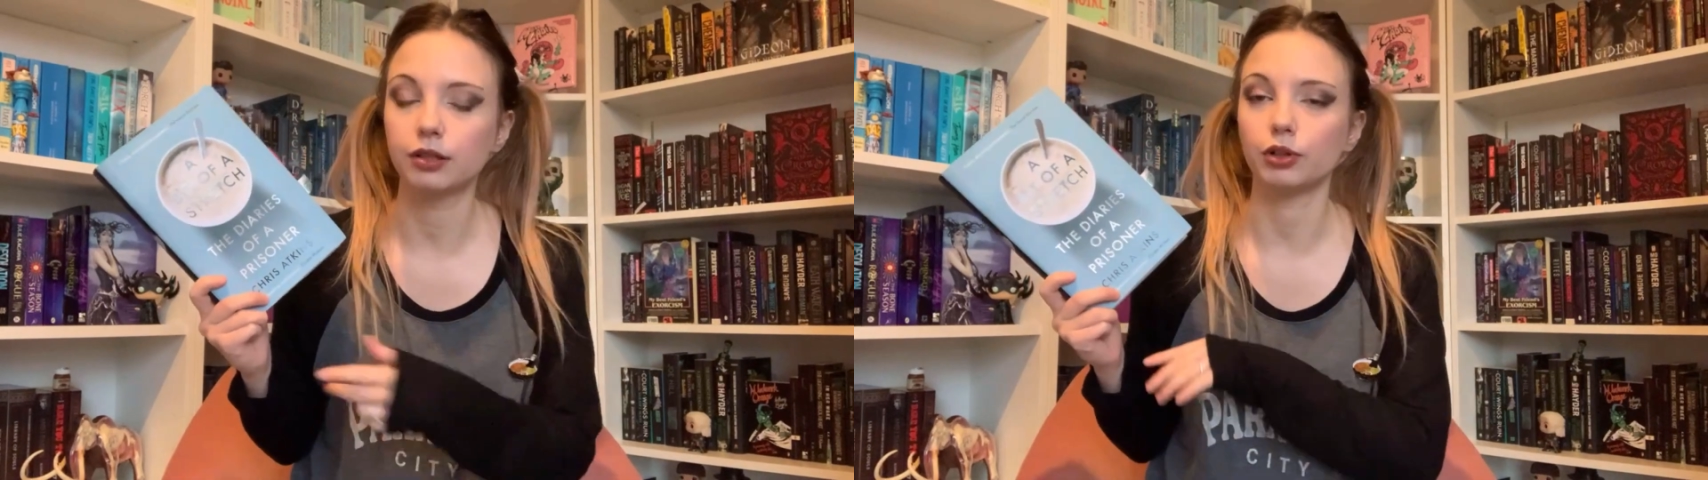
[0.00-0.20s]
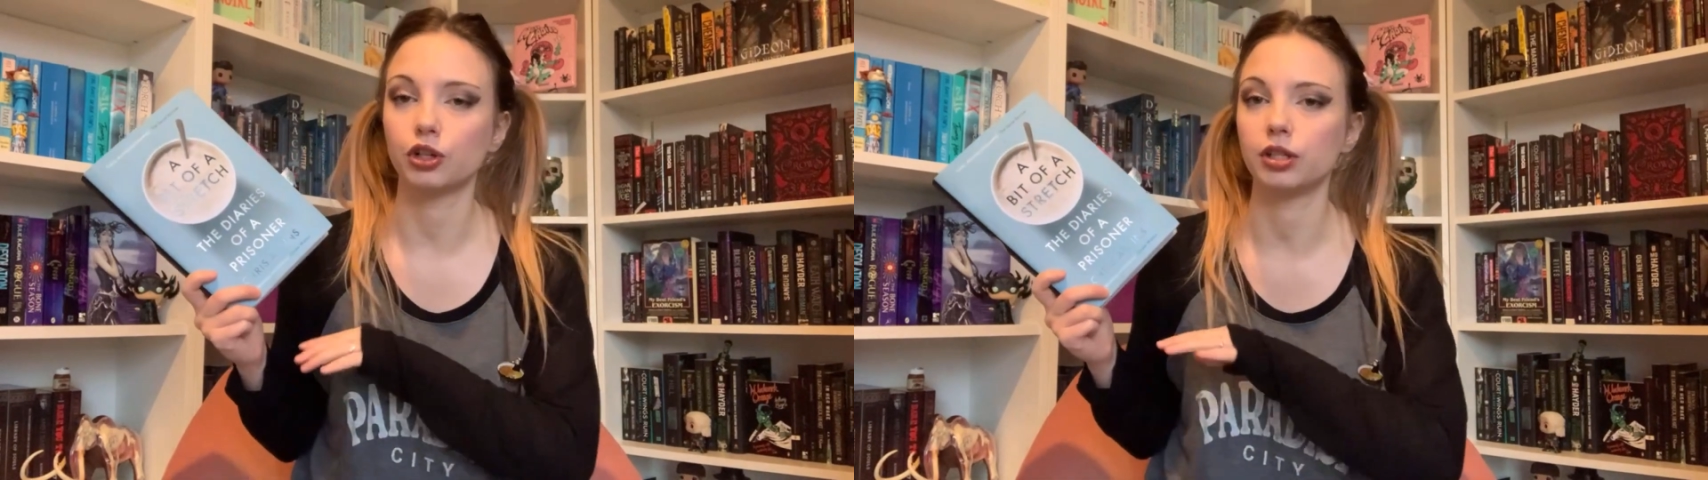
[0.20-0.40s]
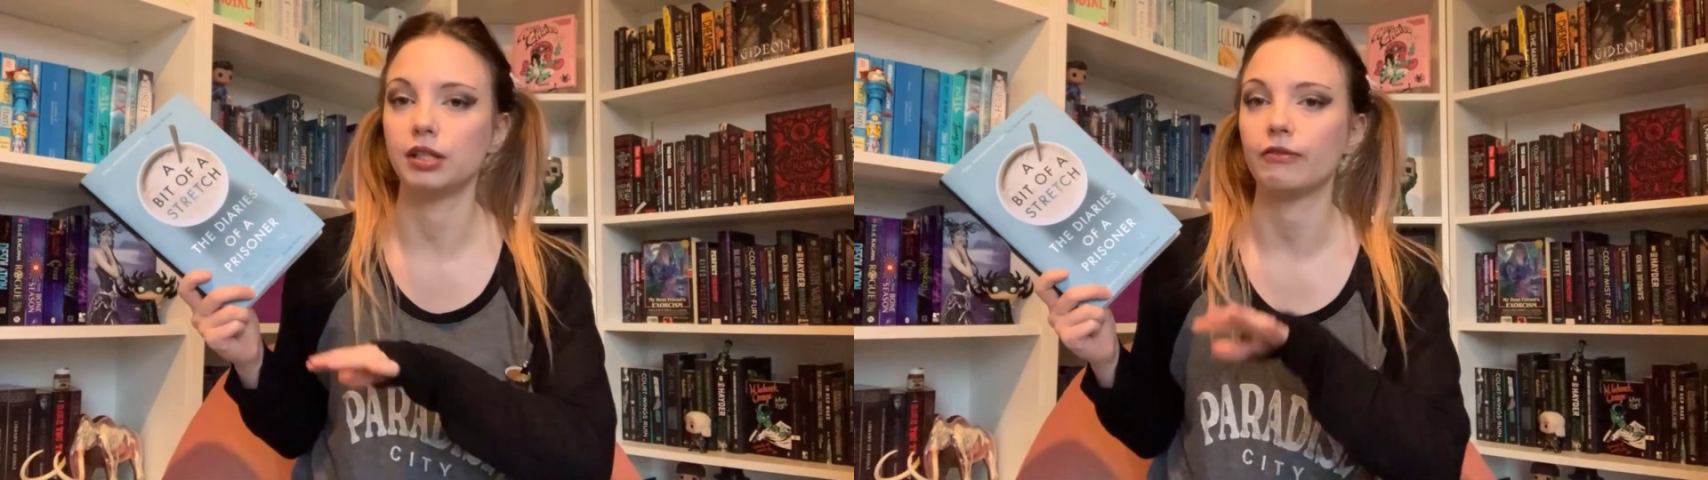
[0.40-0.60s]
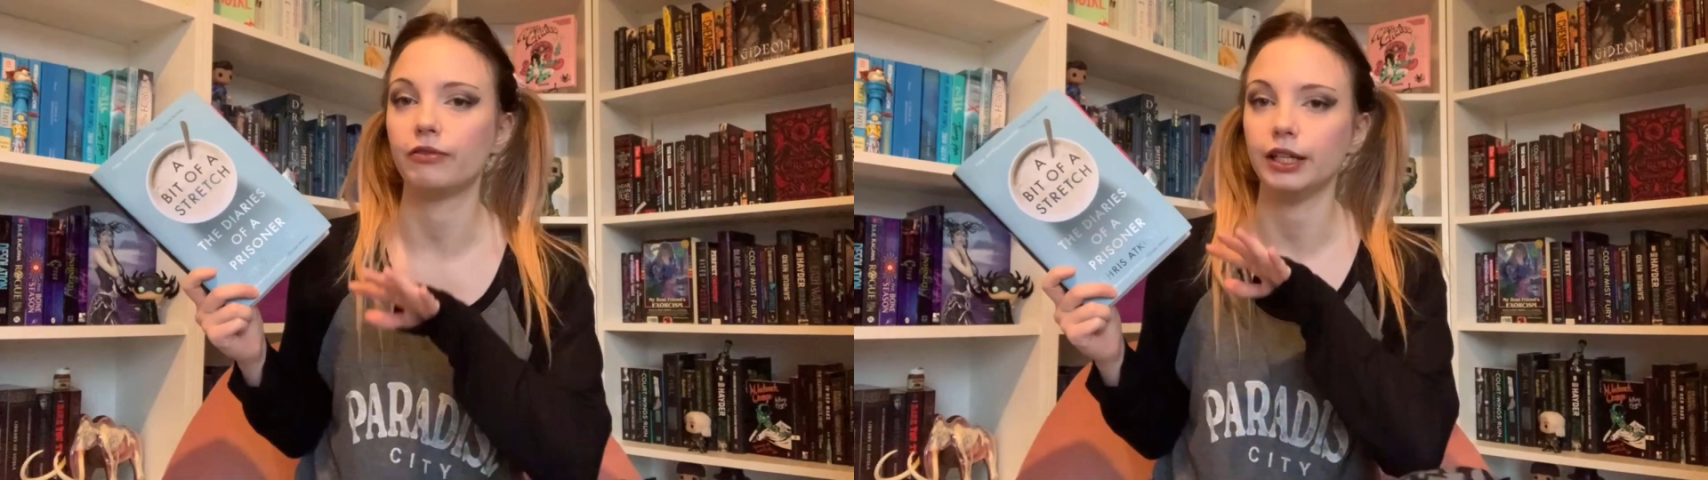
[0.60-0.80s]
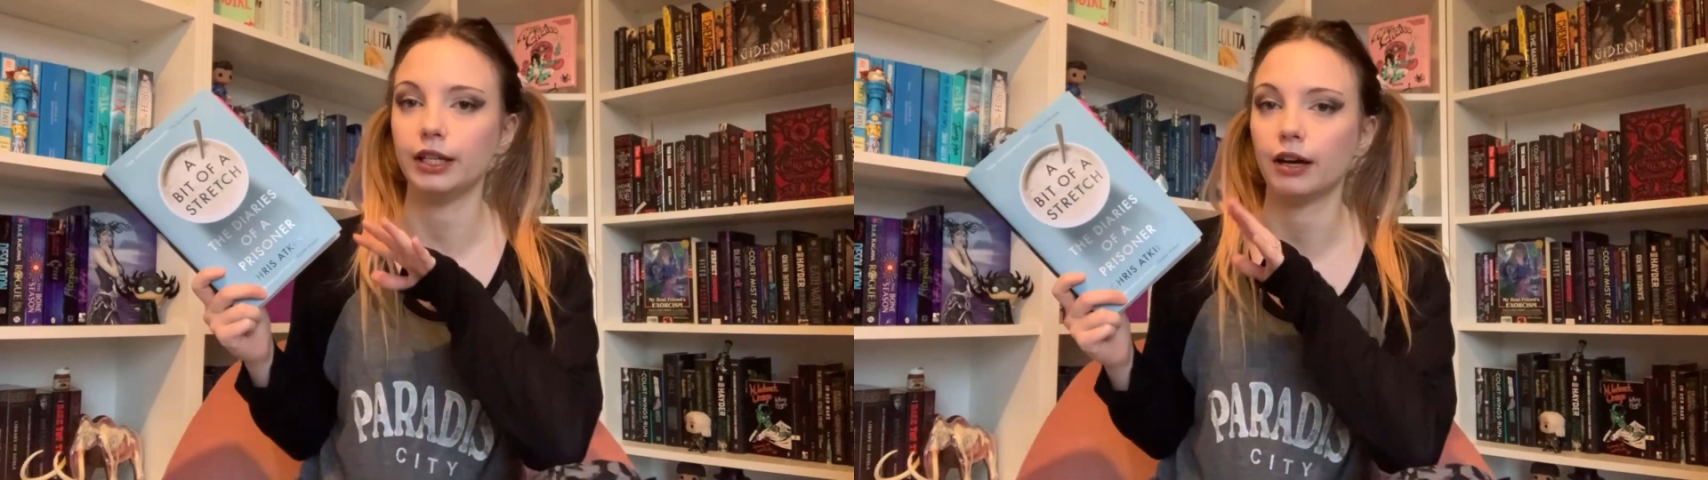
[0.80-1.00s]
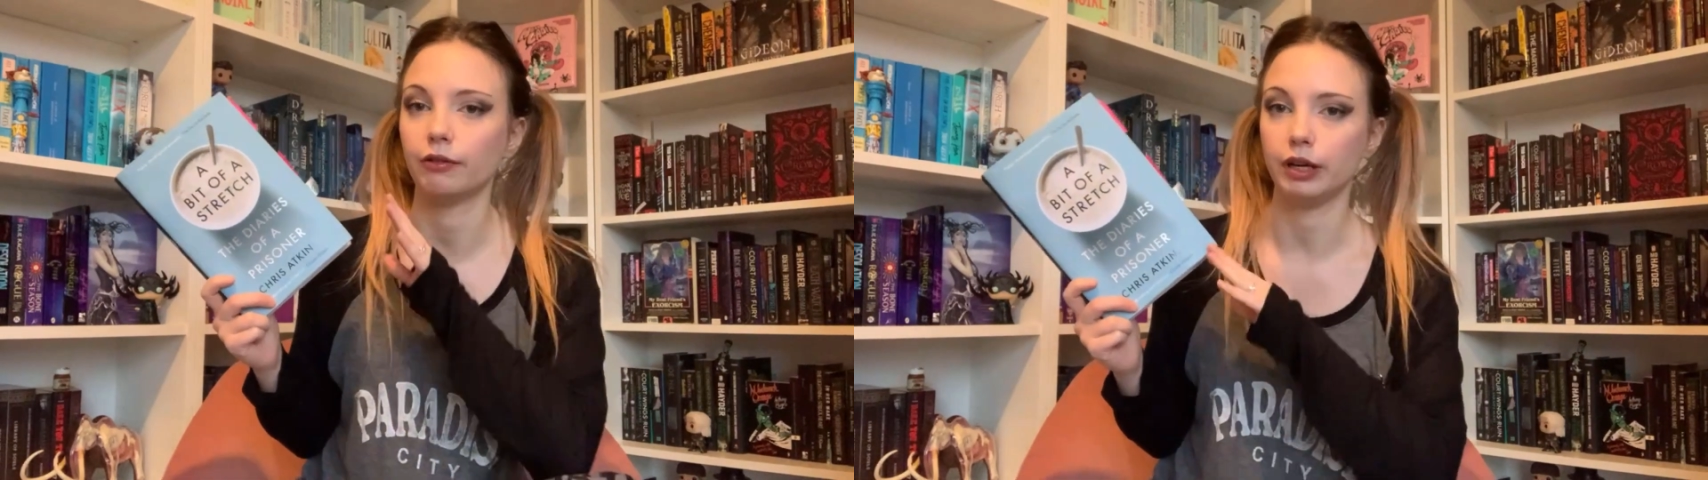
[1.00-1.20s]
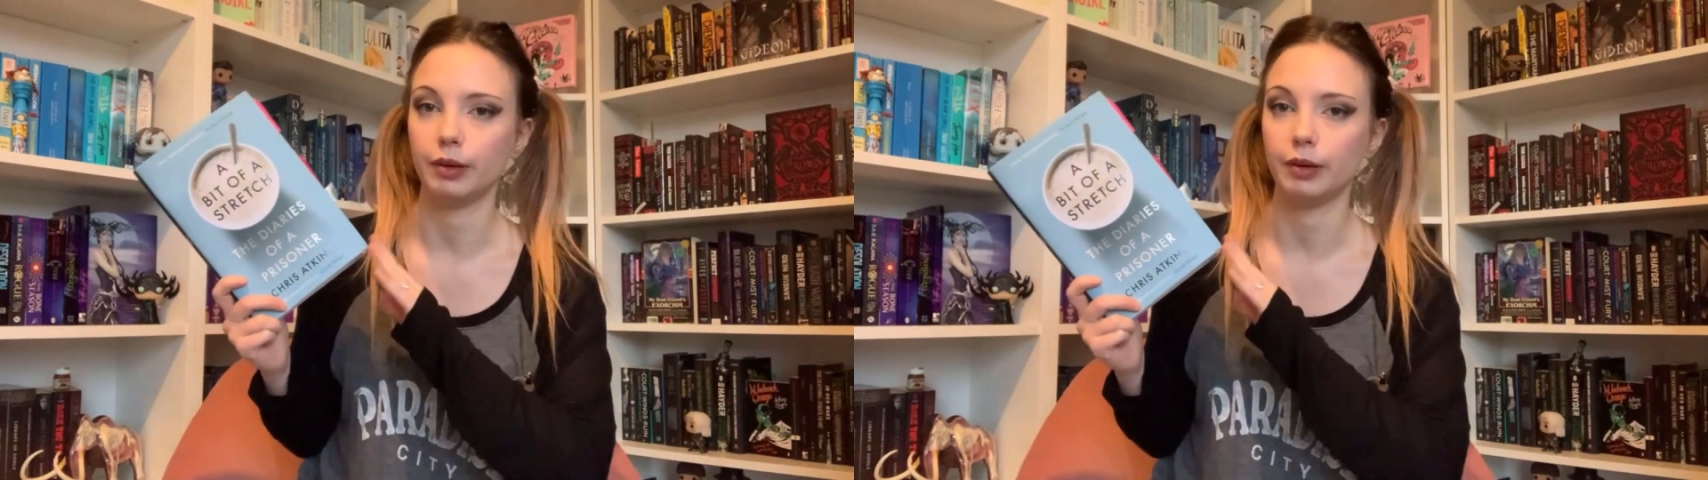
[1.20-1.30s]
which is definitely a really